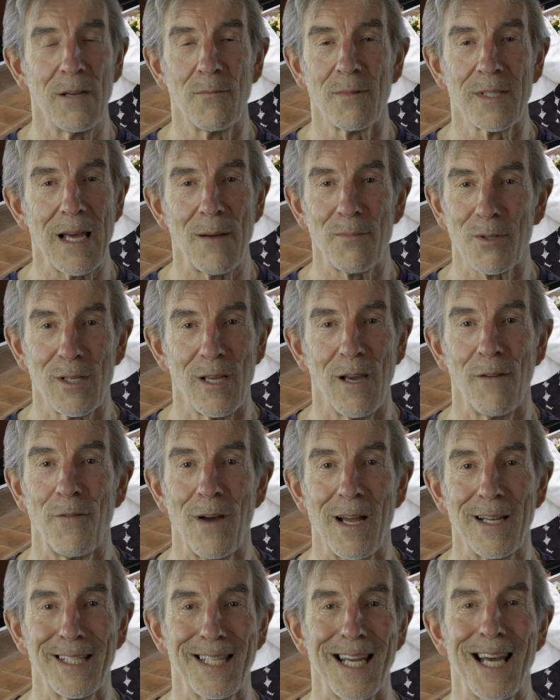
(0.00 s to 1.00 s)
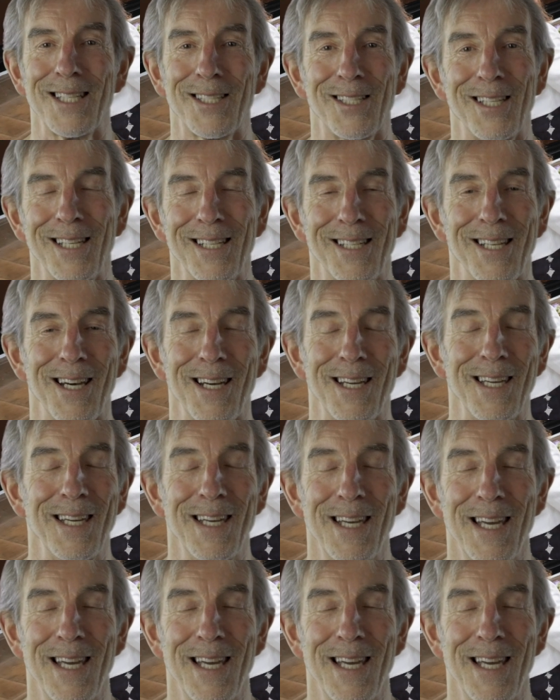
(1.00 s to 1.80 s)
It was absolutely a fantastic day.